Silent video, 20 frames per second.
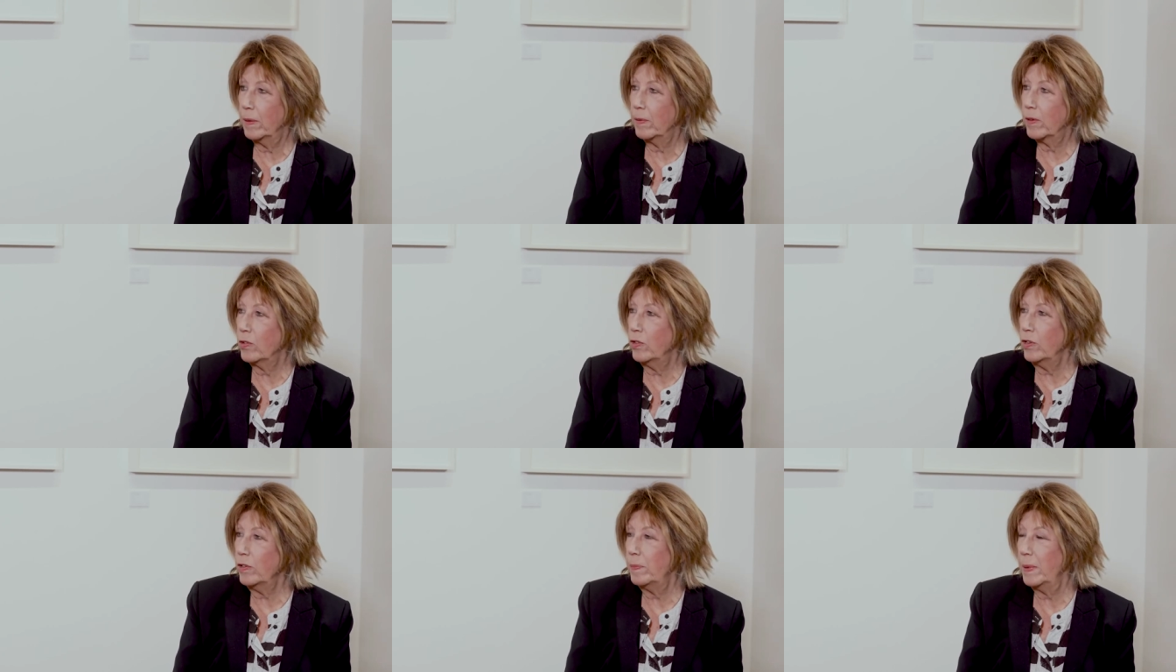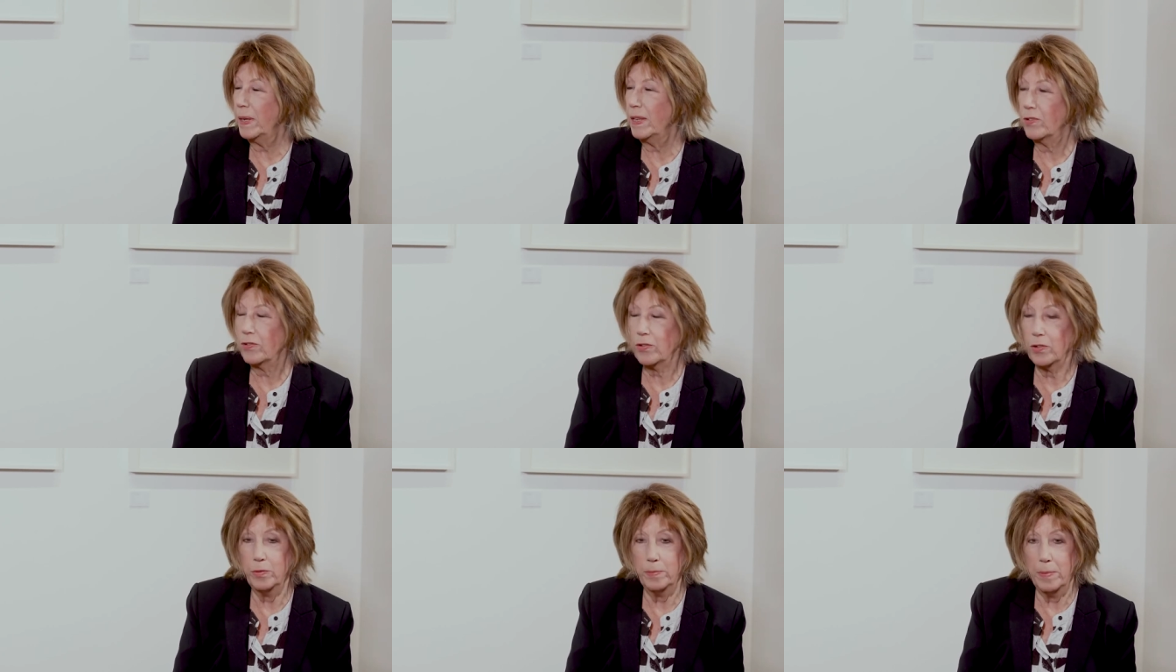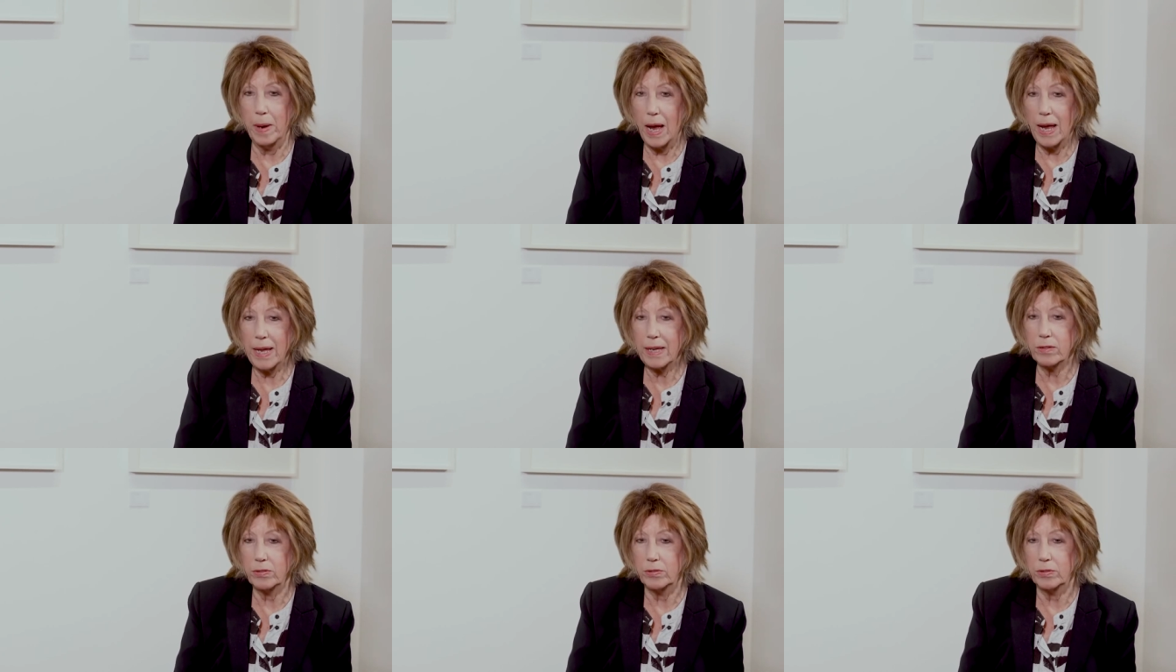It could have been through
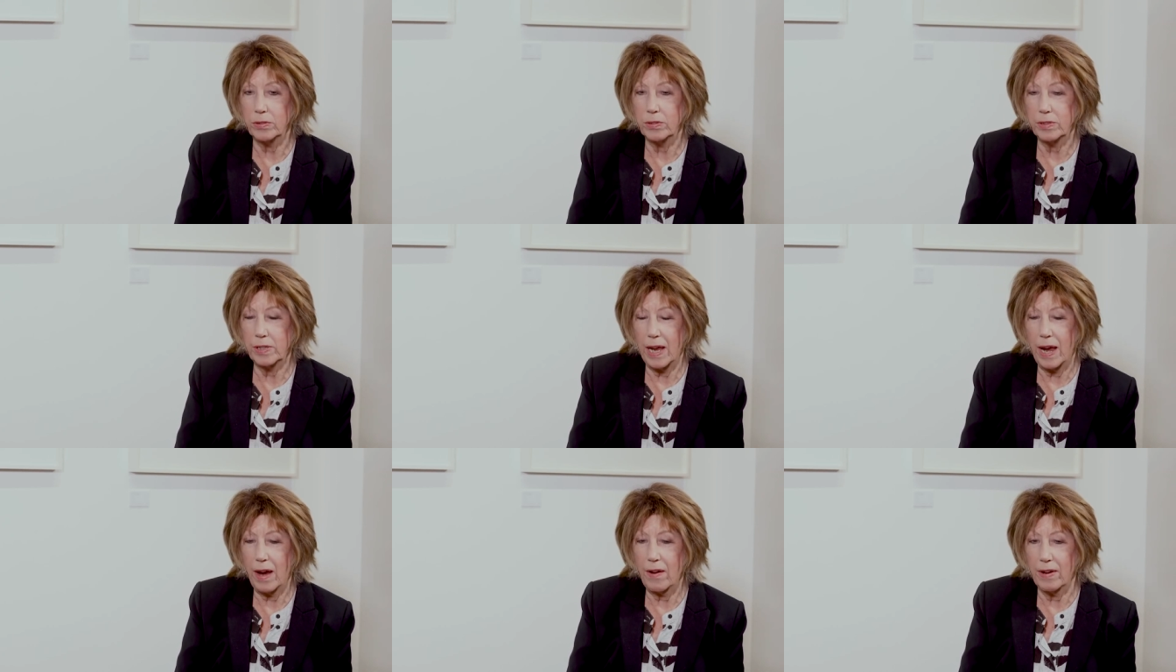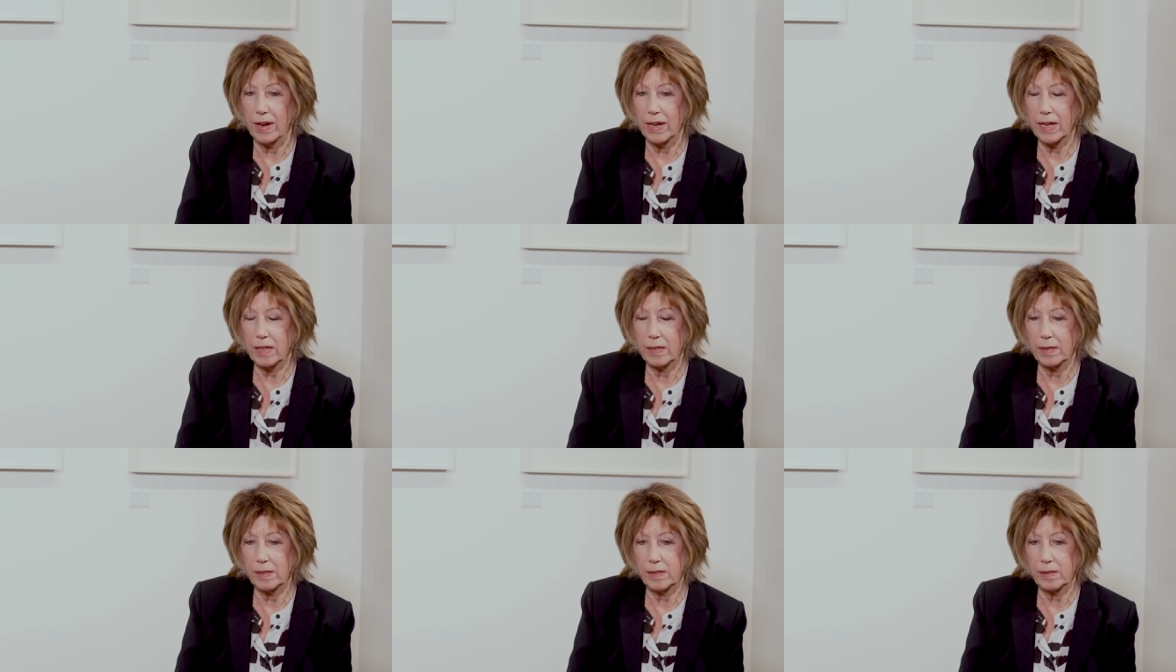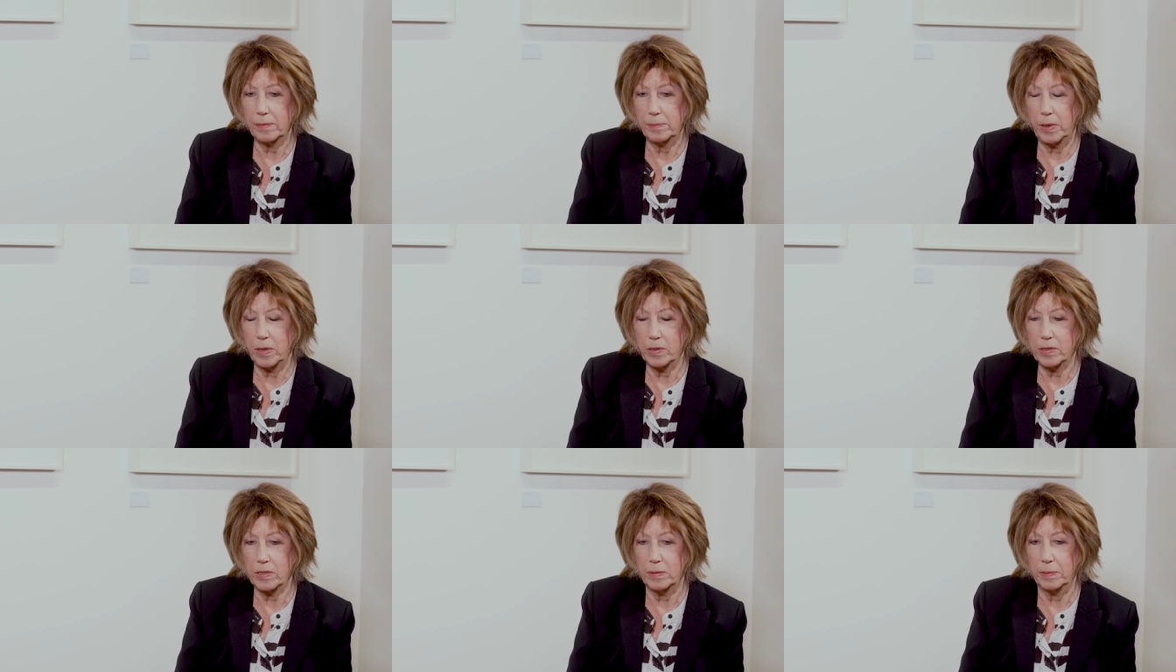Michael Garrick,
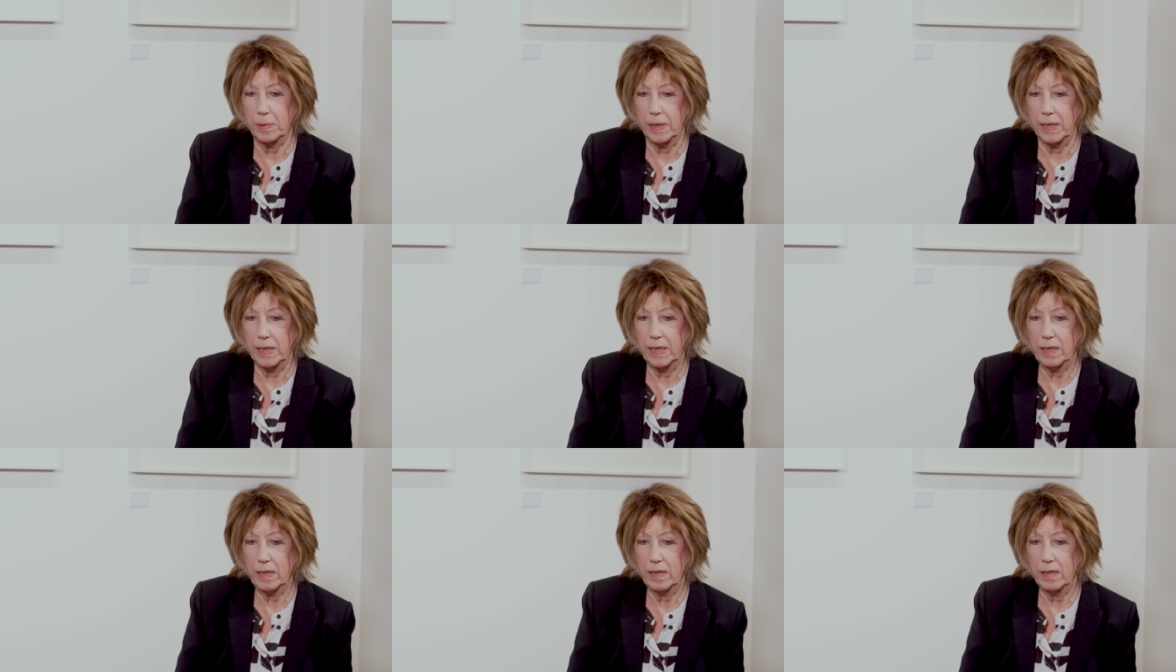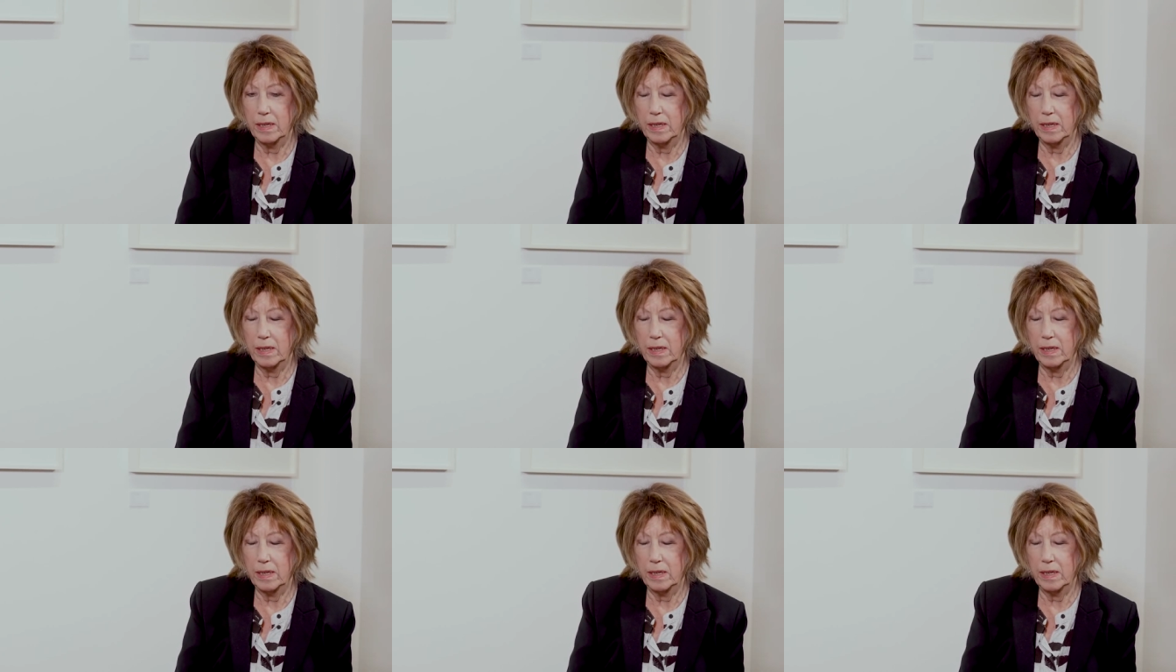possibly,